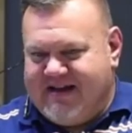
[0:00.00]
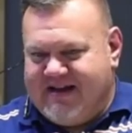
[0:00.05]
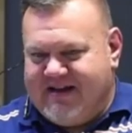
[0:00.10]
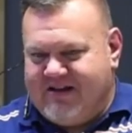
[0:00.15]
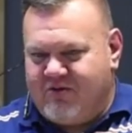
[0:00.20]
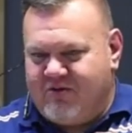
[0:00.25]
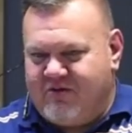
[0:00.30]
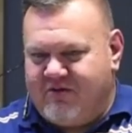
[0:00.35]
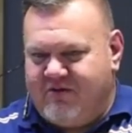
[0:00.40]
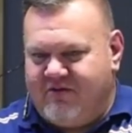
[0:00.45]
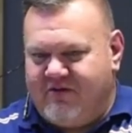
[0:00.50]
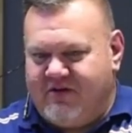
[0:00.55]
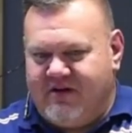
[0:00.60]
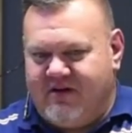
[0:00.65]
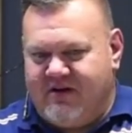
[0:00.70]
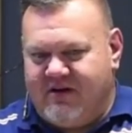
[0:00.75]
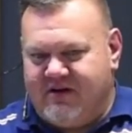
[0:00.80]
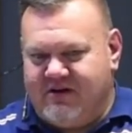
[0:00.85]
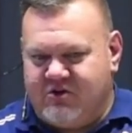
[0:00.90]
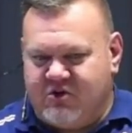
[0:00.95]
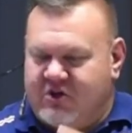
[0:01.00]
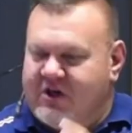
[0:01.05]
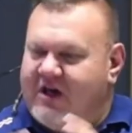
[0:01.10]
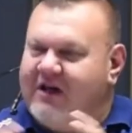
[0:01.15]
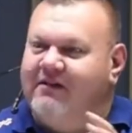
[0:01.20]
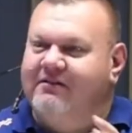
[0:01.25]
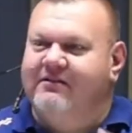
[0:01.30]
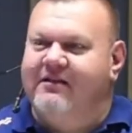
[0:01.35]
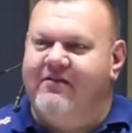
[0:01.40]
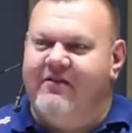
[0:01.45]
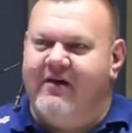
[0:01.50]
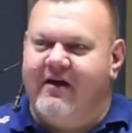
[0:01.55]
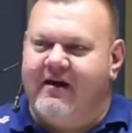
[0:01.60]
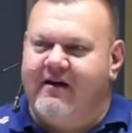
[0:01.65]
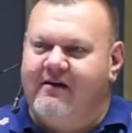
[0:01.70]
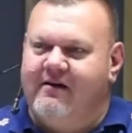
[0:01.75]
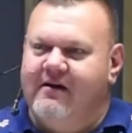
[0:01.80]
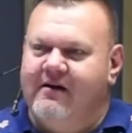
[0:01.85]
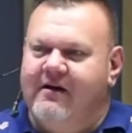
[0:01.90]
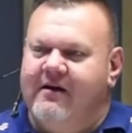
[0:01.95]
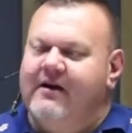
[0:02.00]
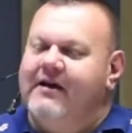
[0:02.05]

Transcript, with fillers: a sort of a, a, shelter there.